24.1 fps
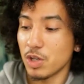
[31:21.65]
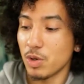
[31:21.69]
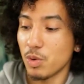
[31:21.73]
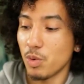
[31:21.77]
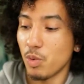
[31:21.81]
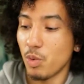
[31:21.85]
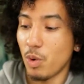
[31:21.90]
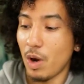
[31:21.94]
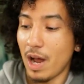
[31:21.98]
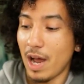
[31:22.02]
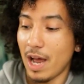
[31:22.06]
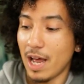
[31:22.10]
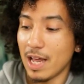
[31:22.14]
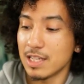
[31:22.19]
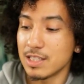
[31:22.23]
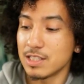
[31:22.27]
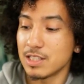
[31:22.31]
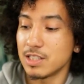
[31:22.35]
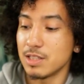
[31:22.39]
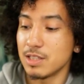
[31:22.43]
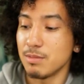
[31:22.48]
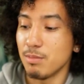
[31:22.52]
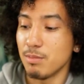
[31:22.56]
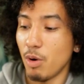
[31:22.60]
who has
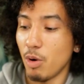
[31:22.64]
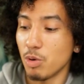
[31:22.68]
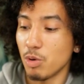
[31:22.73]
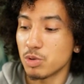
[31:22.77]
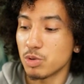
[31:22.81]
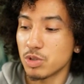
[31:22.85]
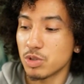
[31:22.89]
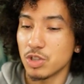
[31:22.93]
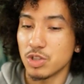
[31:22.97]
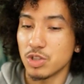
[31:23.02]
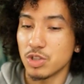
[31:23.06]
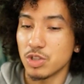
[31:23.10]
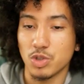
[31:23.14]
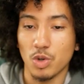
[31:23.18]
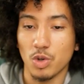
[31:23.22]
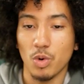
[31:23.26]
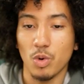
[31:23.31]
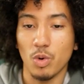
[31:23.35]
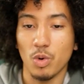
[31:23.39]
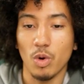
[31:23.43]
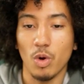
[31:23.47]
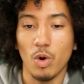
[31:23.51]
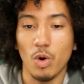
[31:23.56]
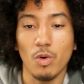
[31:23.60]
the most
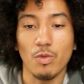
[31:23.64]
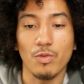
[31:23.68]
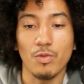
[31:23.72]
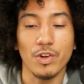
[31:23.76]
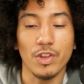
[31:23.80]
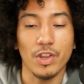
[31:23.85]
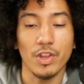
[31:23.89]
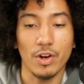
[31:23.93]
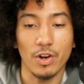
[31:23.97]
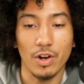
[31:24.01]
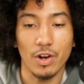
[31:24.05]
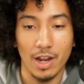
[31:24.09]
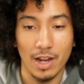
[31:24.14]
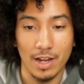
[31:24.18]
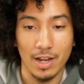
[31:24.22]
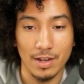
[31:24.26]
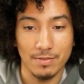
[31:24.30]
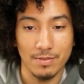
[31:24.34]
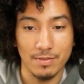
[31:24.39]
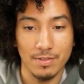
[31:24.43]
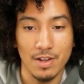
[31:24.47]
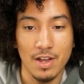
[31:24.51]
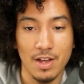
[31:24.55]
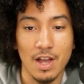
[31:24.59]
control over their life,